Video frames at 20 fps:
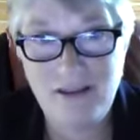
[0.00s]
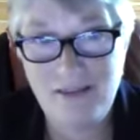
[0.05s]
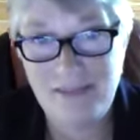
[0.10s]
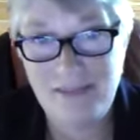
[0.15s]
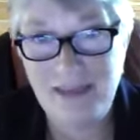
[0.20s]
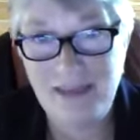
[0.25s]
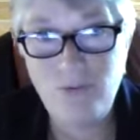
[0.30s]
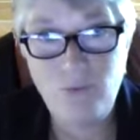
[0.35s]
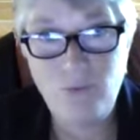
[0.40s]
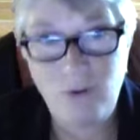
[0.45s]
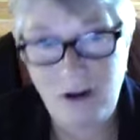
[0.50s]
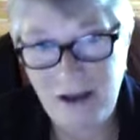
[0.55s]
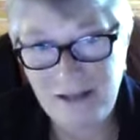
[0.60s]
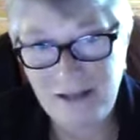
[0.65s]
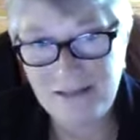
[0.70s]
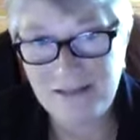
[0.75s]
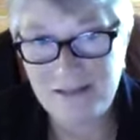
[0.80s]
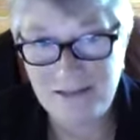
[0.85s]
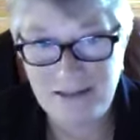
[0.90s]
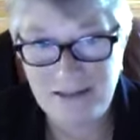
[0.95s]
they
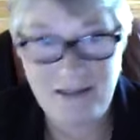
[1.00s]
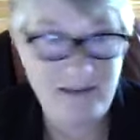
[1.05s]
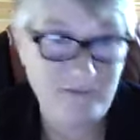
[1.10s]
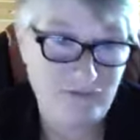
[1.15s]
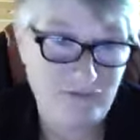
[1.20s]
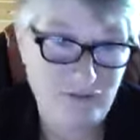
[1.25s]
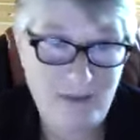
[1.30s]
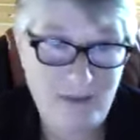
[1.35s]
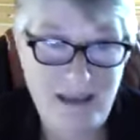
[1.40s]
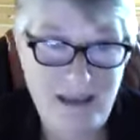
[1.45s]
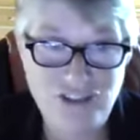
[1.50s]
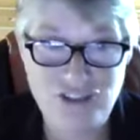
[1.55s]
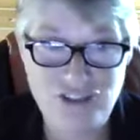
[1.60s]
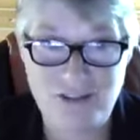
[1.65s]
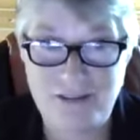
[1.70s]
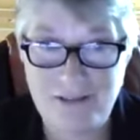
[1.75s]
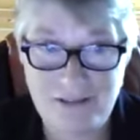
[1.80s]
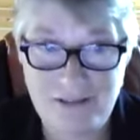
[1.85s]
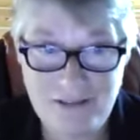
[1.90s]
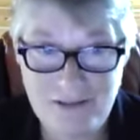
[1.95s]
want the
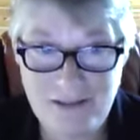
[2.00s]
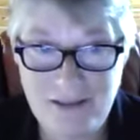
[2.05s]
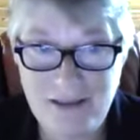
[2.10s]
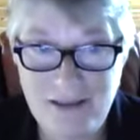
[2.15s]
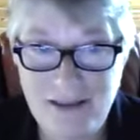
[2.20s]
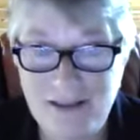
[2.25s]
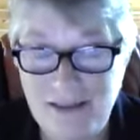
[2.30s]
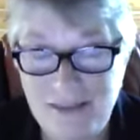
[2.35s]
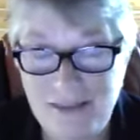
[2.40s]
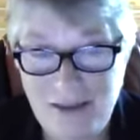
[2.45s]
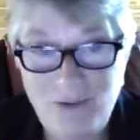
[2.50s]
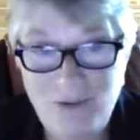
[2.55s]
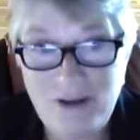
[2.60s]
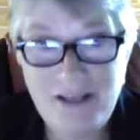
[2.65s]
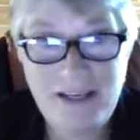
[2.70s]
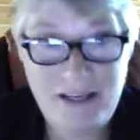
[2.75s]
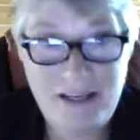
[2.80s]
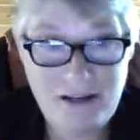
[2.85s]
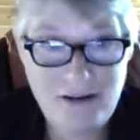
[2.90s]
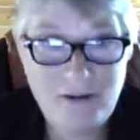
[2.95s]
information that right. they want
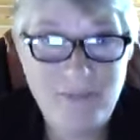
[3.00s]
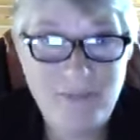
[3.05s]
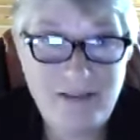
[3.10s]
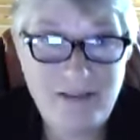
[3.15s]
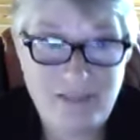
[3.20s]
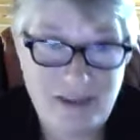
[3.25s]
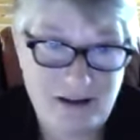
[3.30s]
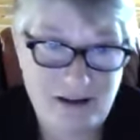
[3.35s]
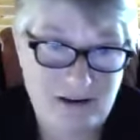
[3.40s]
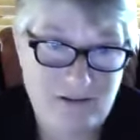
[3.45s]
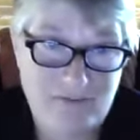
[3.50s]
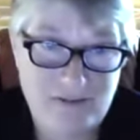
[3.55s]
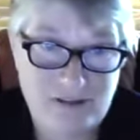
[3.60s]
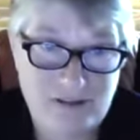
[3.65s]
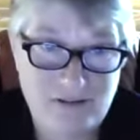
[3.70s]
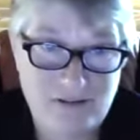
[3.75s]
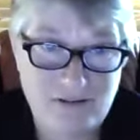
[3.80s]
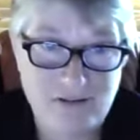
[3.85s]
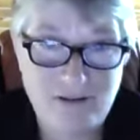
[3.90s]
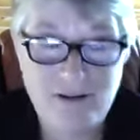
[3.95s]
to hear about that
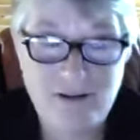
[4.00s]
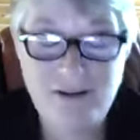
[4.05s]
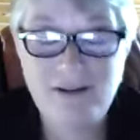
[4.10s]
officer